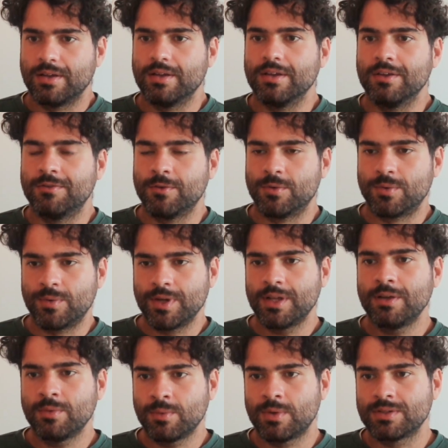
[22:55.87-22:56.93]
if you really
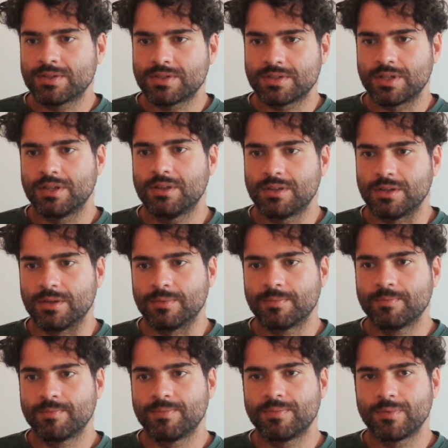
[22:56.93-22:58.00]
want something,
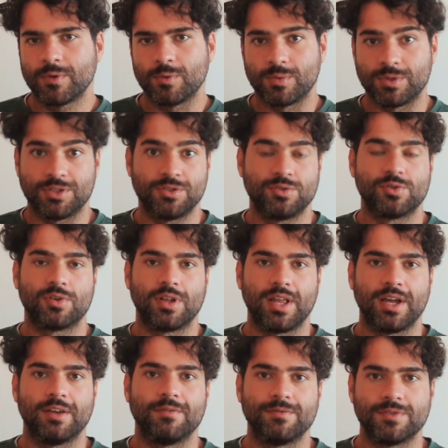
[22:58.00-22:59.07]
which is your
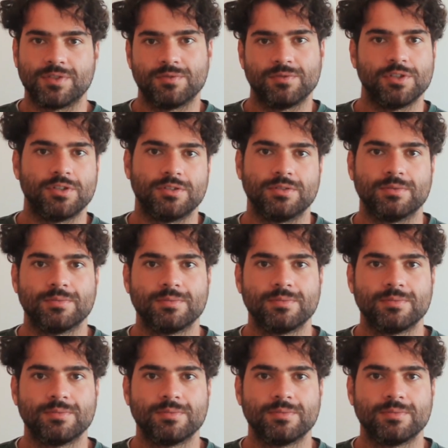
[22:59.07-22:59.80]
life's vision,